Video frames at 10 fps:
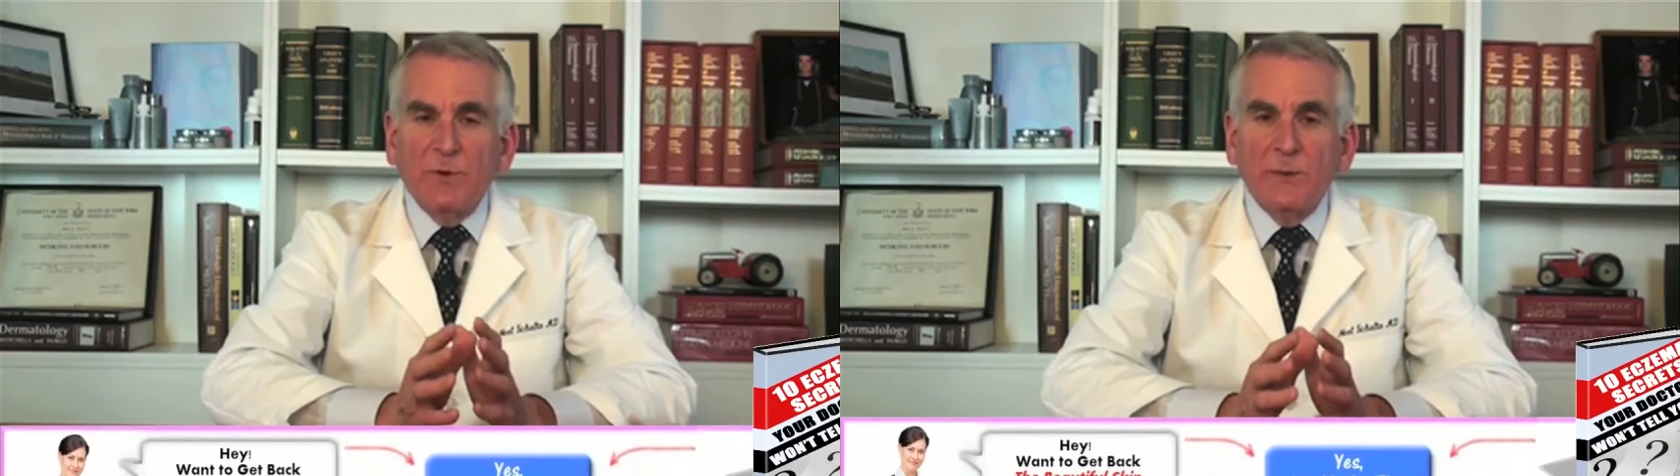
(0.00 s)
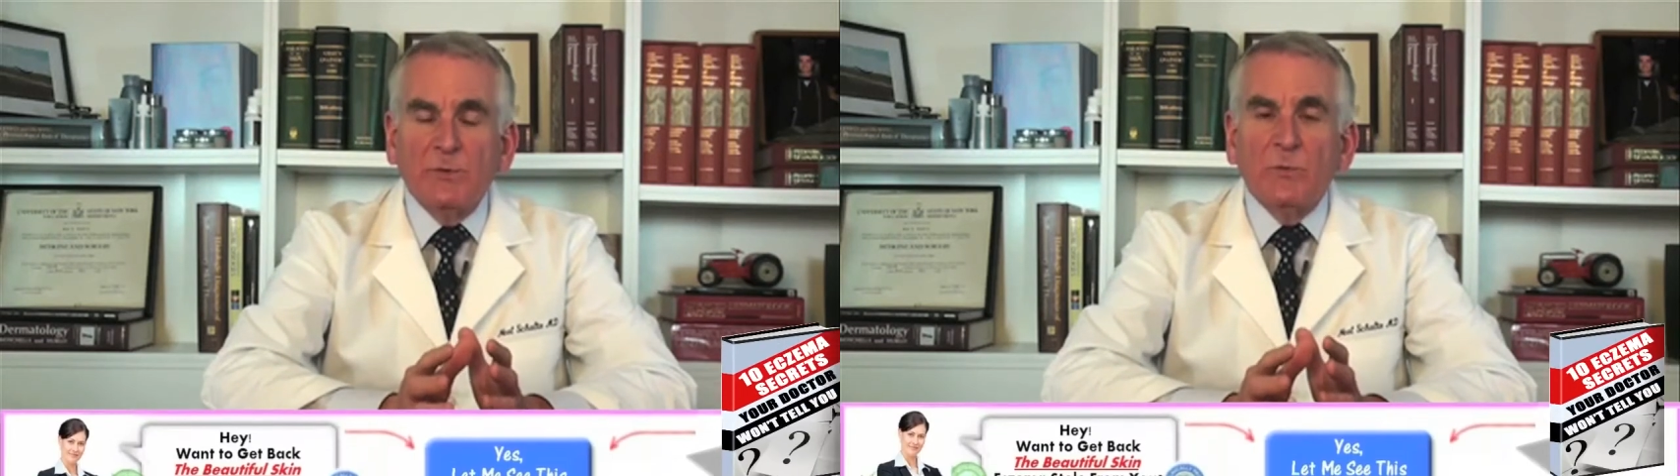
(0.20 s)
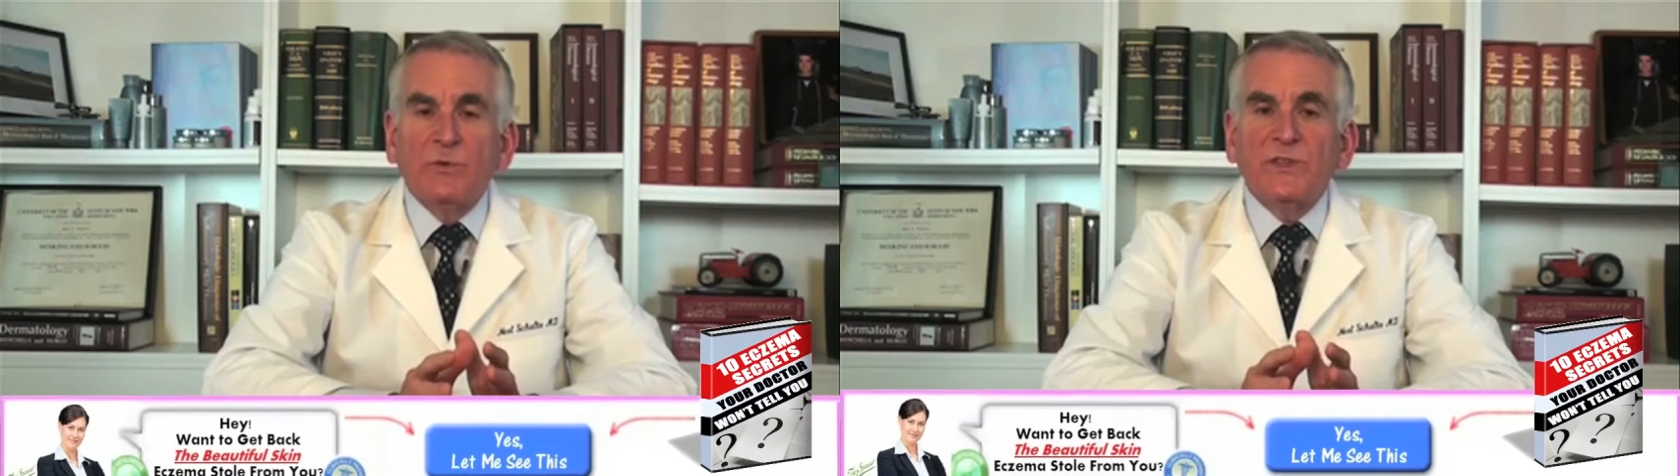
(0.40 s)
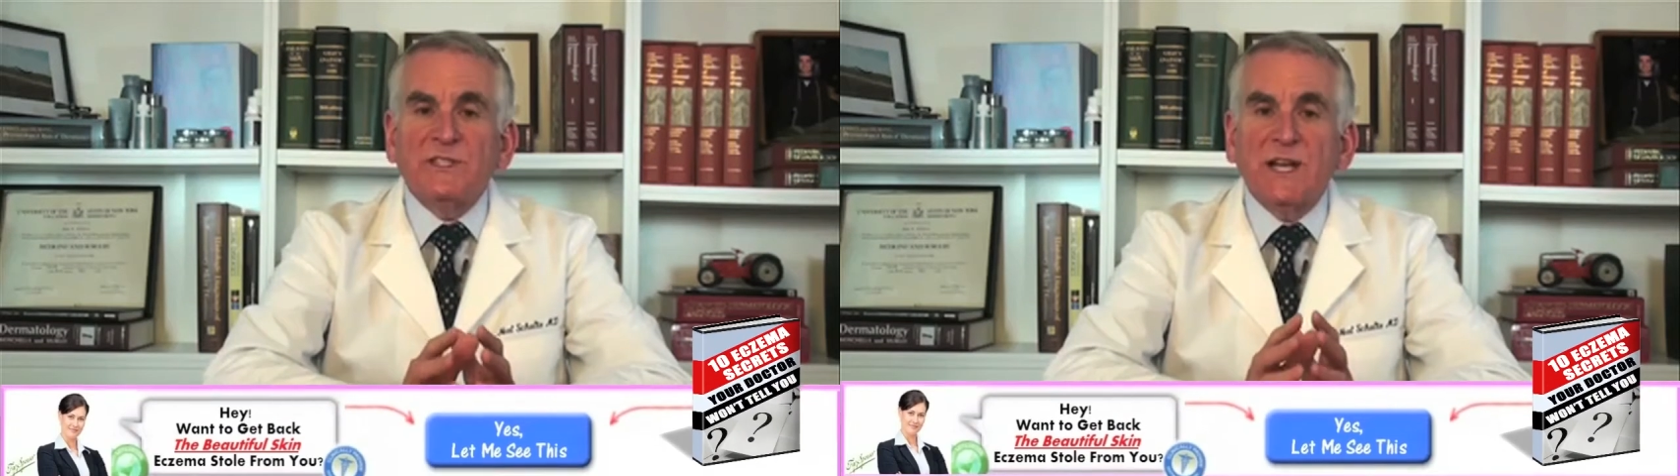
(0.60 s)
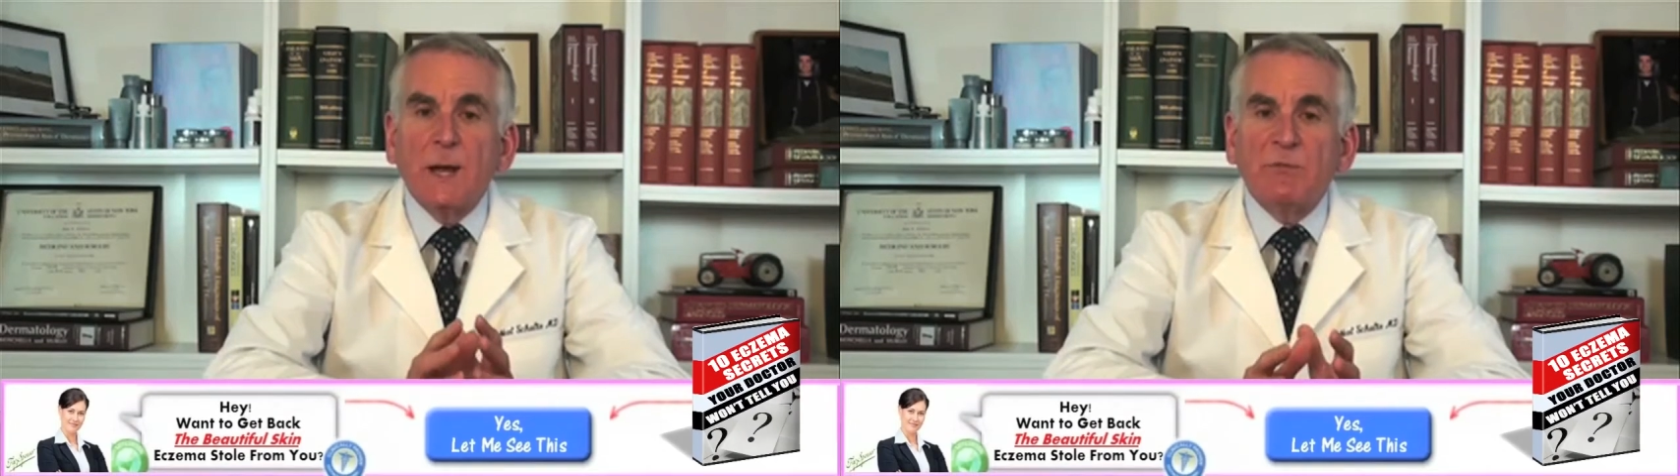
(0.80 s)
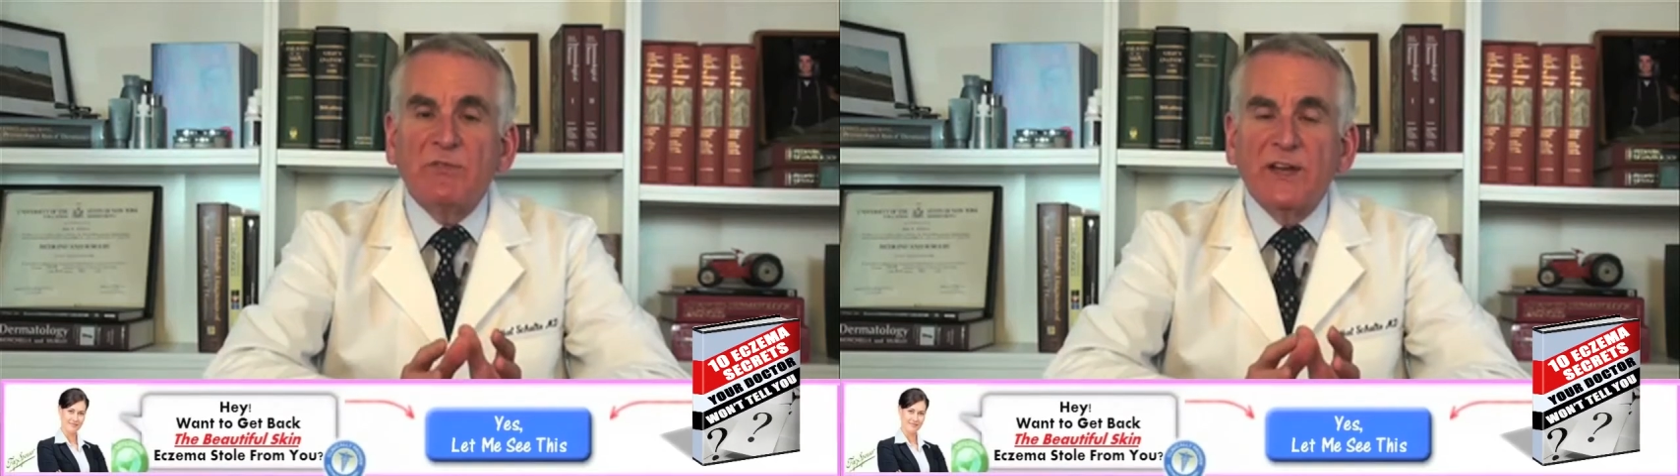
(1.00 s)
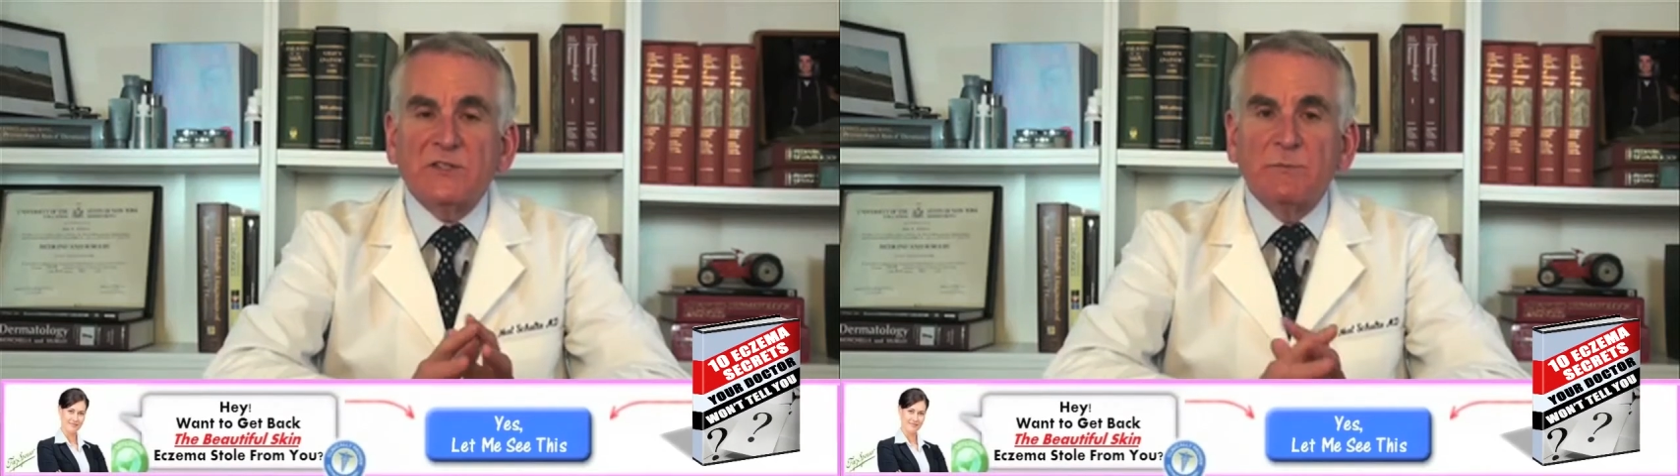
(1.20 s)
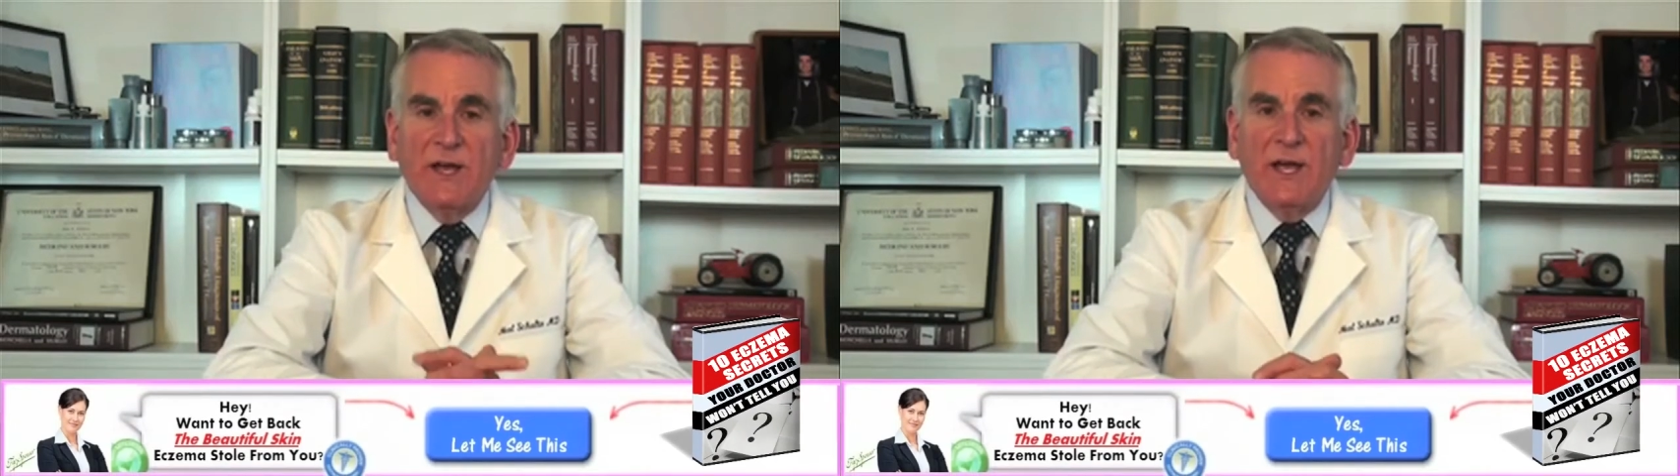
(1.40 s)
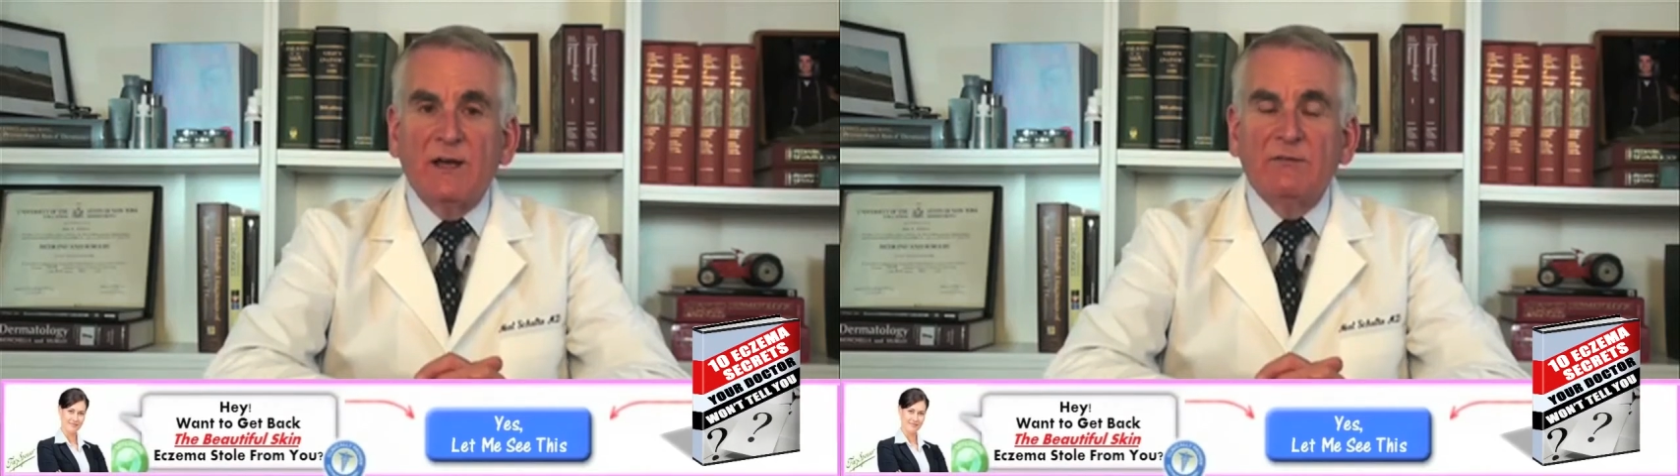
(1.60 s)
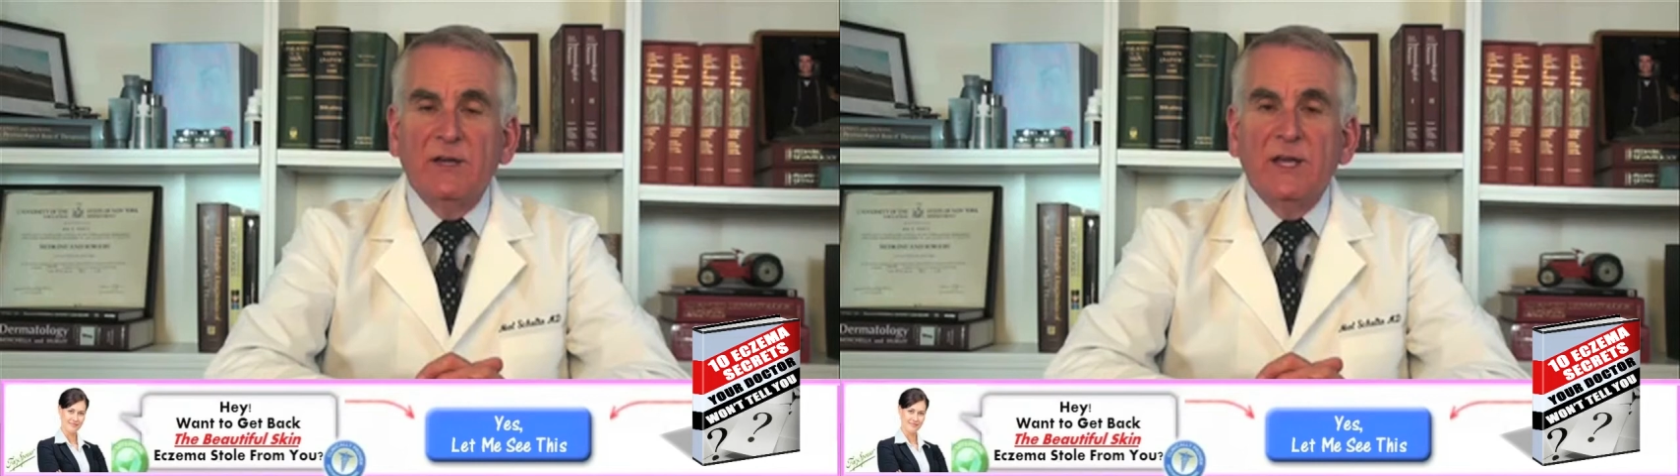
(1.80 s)
people with this type of eczema
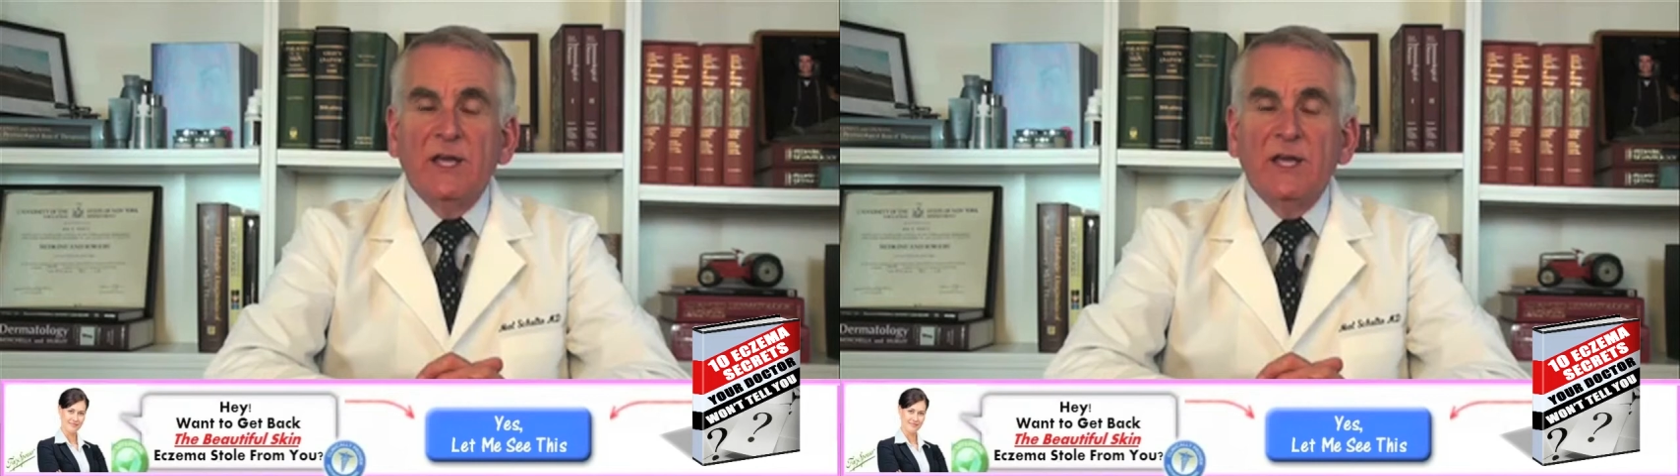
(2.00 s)
have